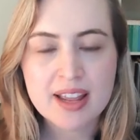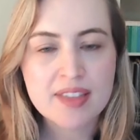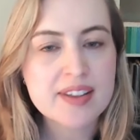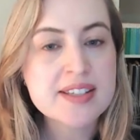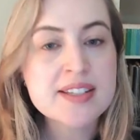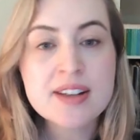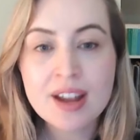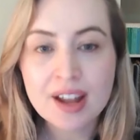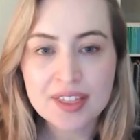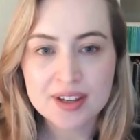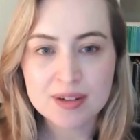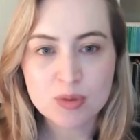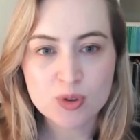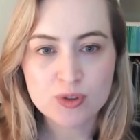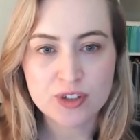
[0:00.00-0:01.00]
There's nothing
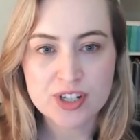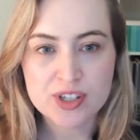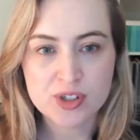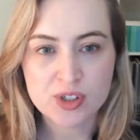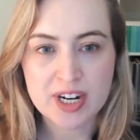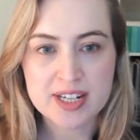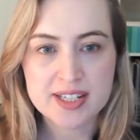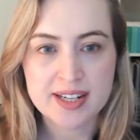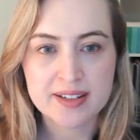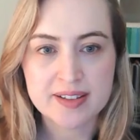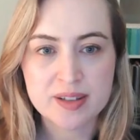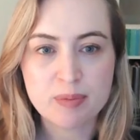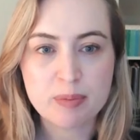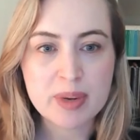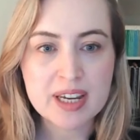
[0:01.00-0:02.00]
more frustrating
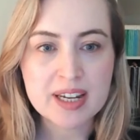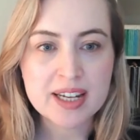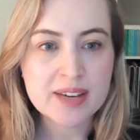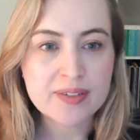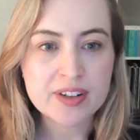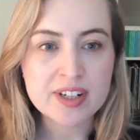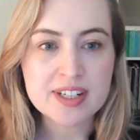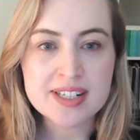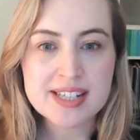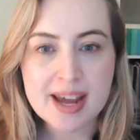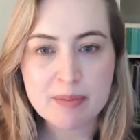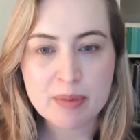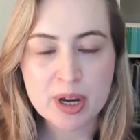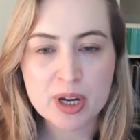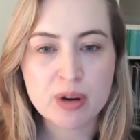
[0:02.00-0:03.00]
than being given a
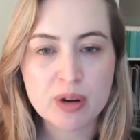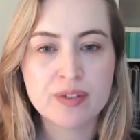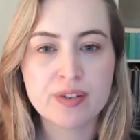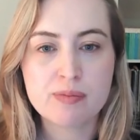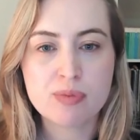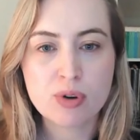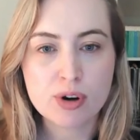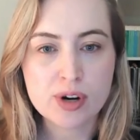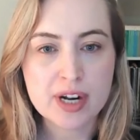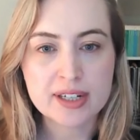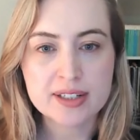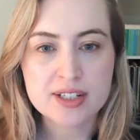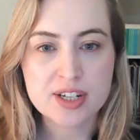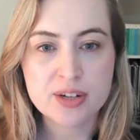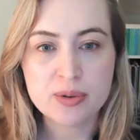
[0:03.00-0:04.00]
demo of a
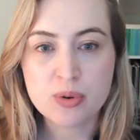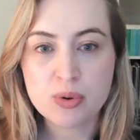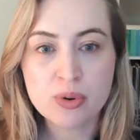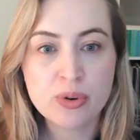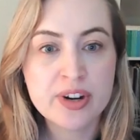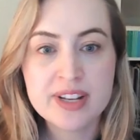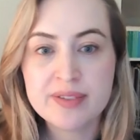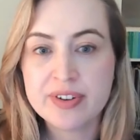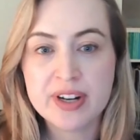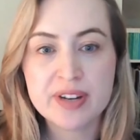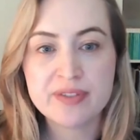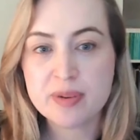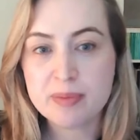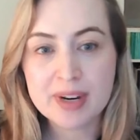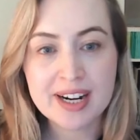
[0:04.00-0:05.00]
product you're already very
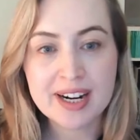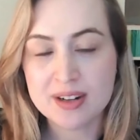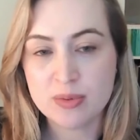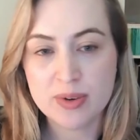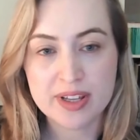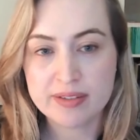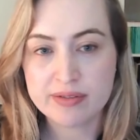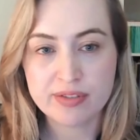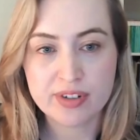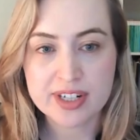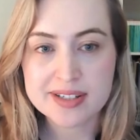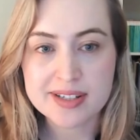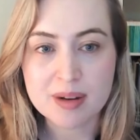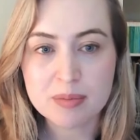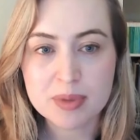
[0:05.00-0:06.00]
familiar with, for
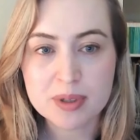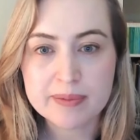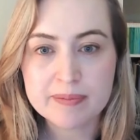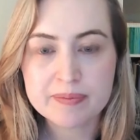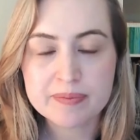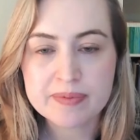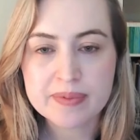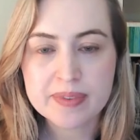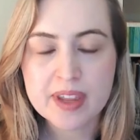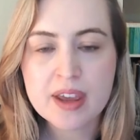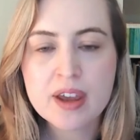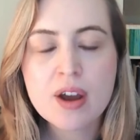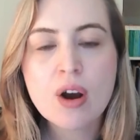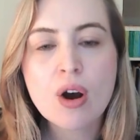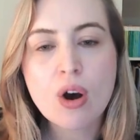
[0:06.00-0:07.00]
example.
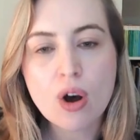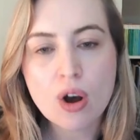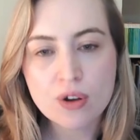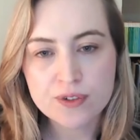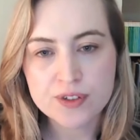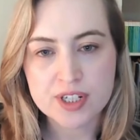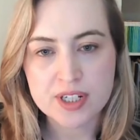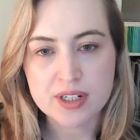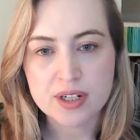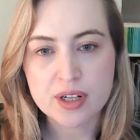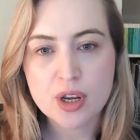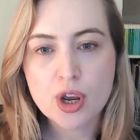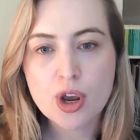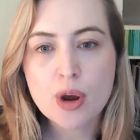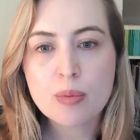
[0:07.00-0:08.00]
Often,
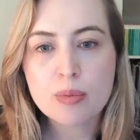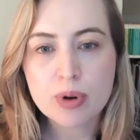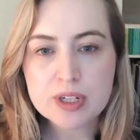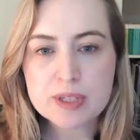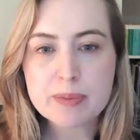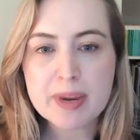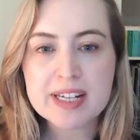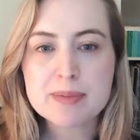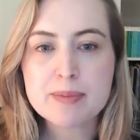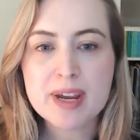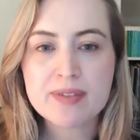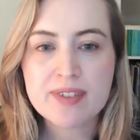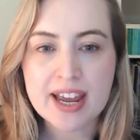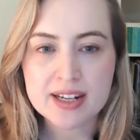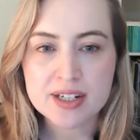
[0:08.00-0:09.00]
prospects may
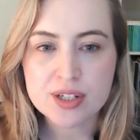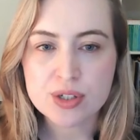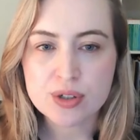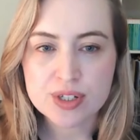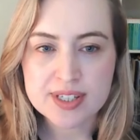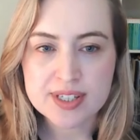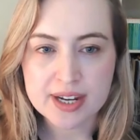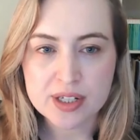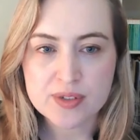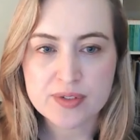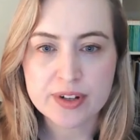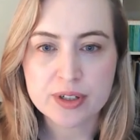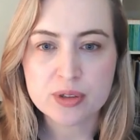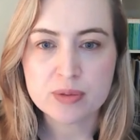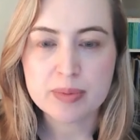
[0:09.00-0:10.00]
have entered your sales
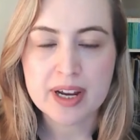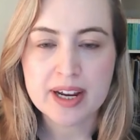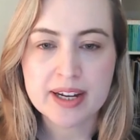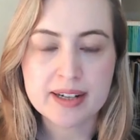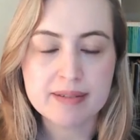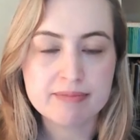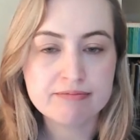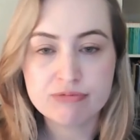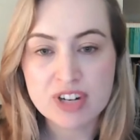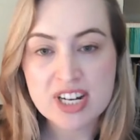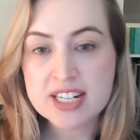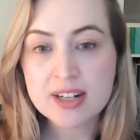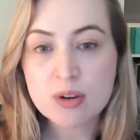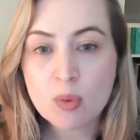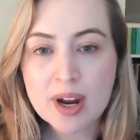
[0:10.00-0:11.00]
funnel by
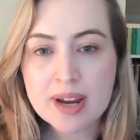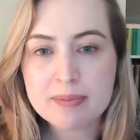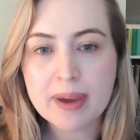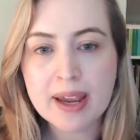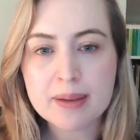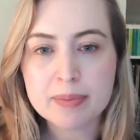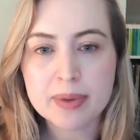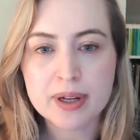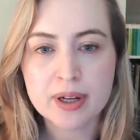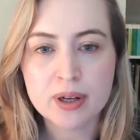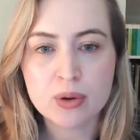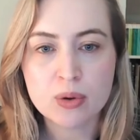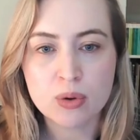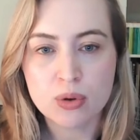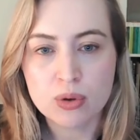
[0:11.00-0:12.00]
reading a white paper
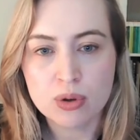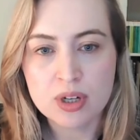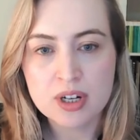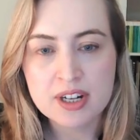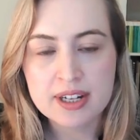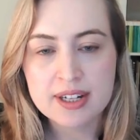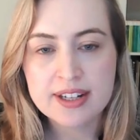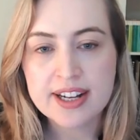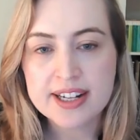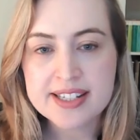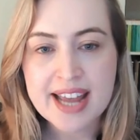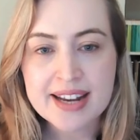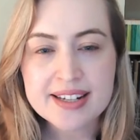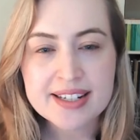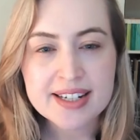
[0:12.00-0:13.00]
or
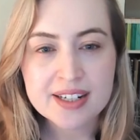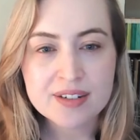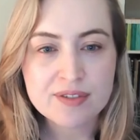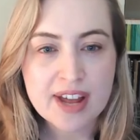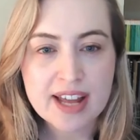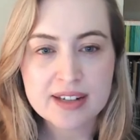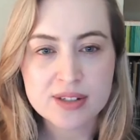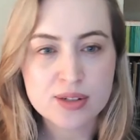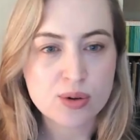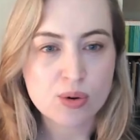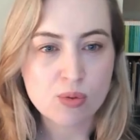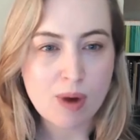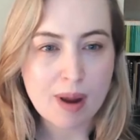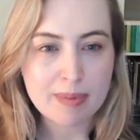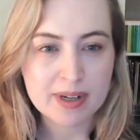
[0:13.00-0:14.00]
attending an event or
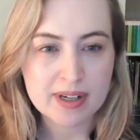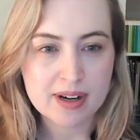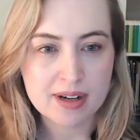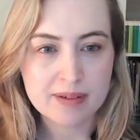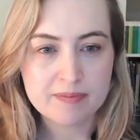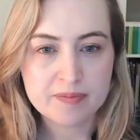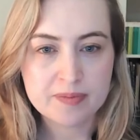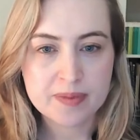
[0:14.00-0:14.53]
webinar.